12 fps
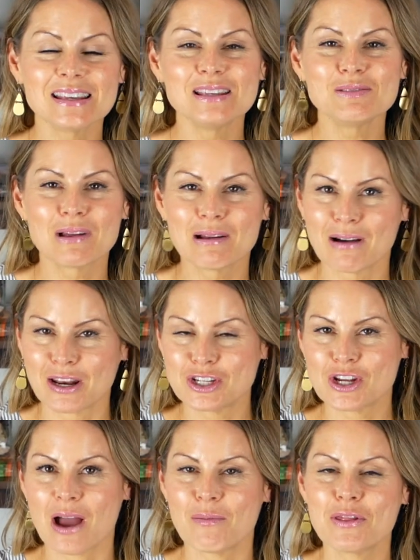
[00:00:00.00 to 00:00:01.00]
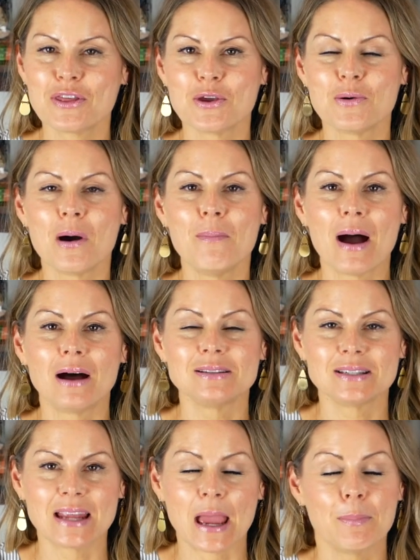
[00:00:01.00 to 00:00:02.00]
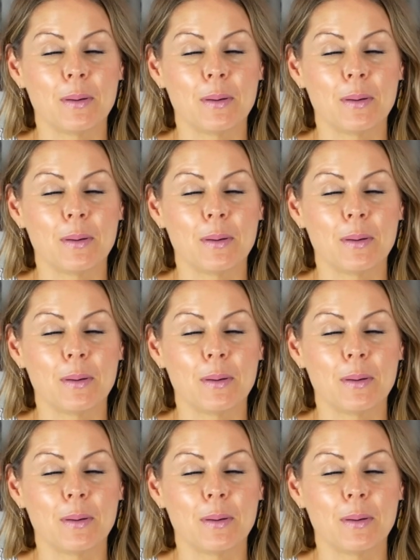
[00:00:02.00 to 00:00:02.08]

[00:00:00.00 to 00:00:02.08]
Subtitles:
is what I want to chat with you about today.